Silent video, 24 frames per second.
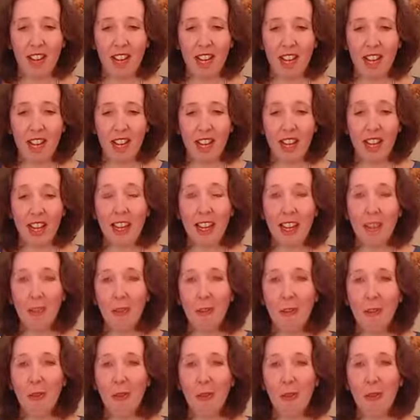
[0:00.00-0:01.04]
it
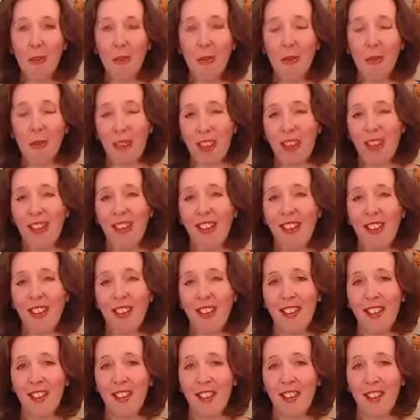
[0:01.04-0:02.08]
gives you space
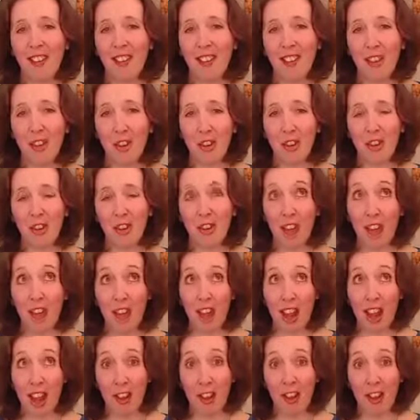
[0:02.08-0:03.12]
to just
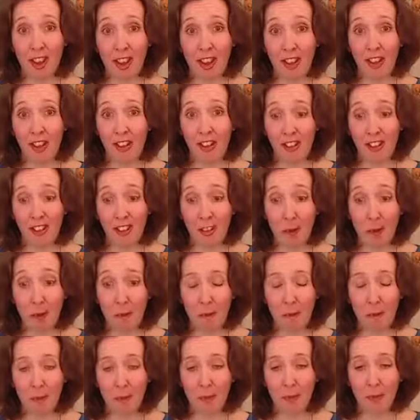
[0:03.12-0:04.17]
let the answers
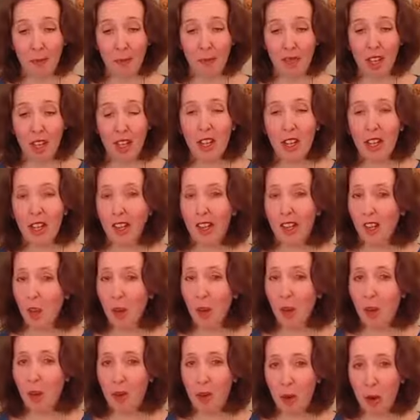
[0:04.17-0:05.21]
come. It's like
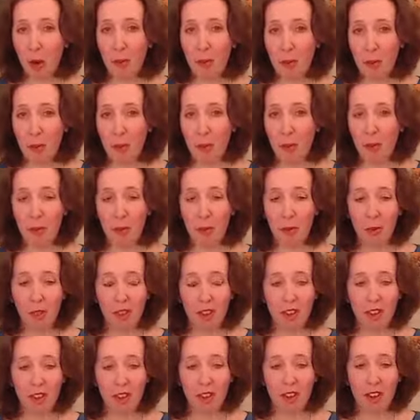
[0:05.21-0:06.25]
when you've got
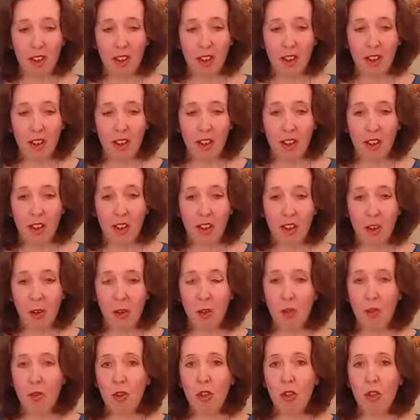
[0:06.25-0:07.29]
problems and you're
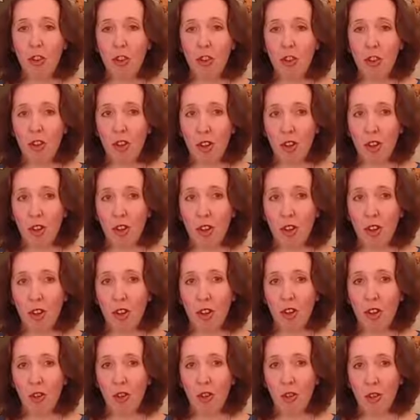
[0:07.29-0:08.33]
really stuck
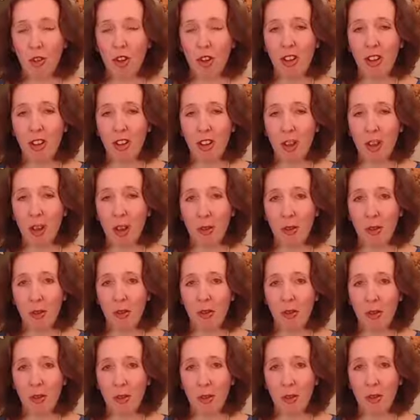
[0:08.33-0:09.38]
and you're stressed out about
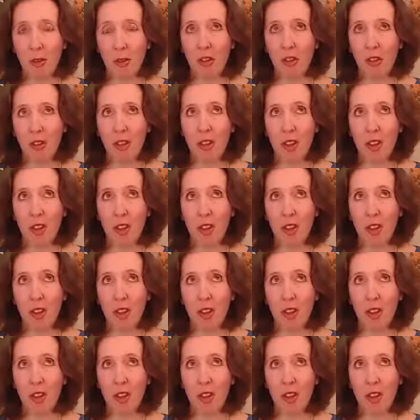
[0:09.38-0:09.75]
something,